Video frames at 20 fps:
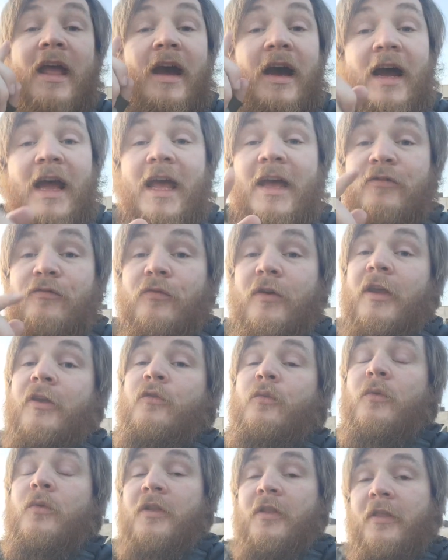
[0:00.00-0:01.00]
I have
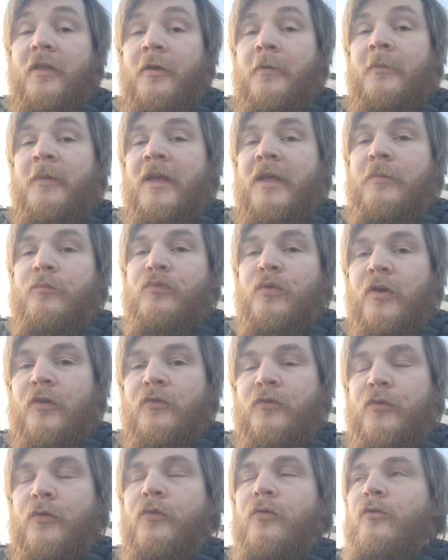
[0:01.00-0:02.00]
raced one of them in
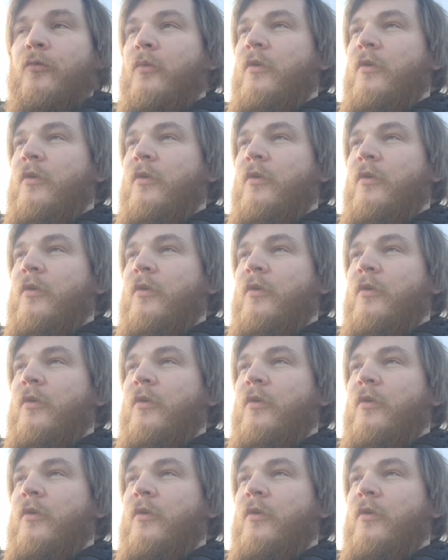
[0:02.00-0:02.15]
Brussels,